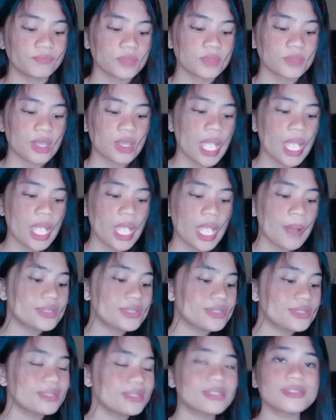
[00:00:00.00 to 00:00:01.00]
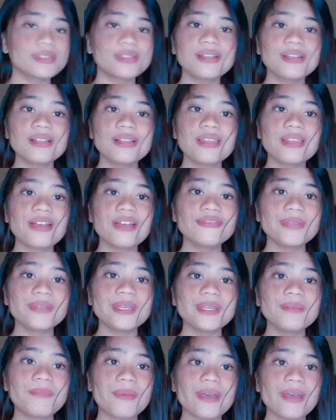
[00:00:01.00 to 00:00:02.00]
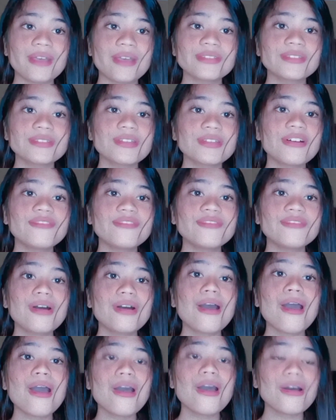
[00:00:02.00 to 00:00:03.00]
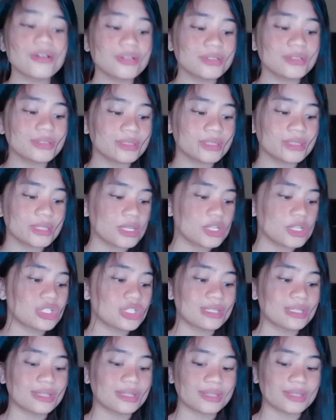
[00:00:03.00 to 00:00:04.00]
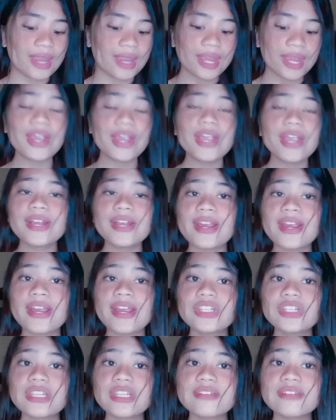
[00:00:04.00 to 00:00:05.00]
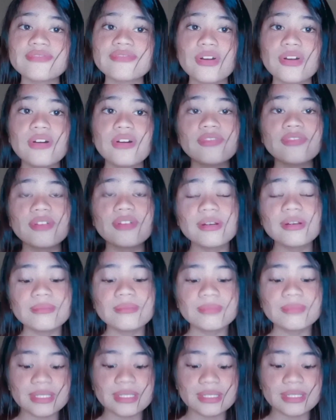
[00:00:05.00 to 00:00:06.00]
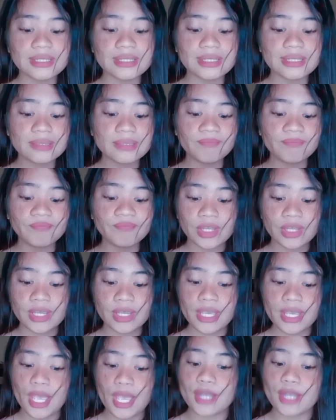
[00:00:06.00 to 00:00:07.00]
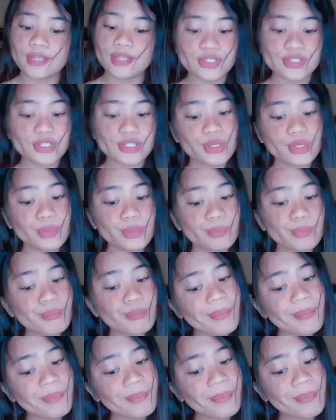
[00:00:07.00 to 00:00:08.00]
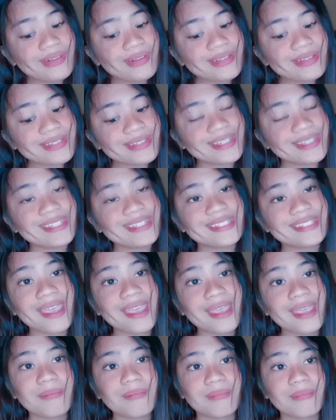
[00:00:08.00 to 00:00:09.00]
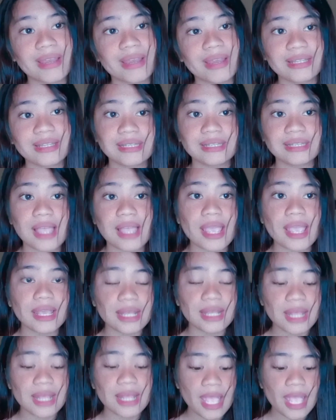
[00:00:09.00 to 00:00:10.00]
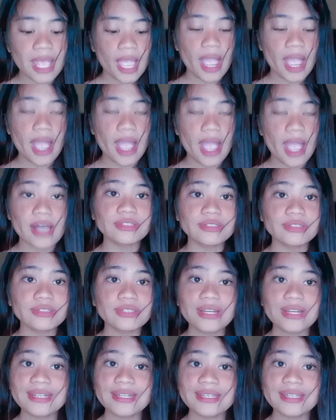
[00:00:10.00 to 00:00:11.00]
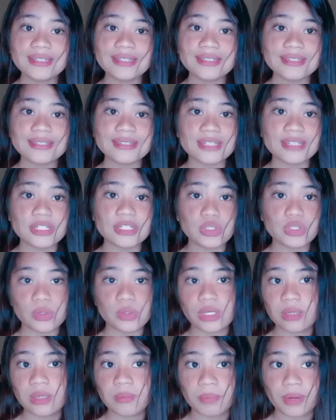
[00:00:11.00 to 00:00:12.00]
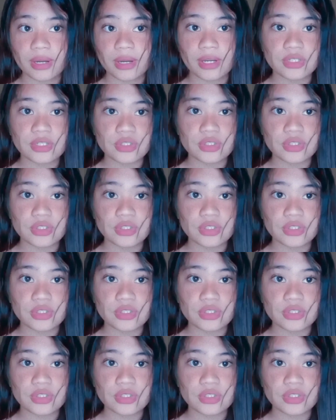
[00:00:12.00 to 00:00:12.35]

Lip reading: My sister loved me best of all. She laid her kerchief over me and took my bones that they might lie underneath the juniper tree.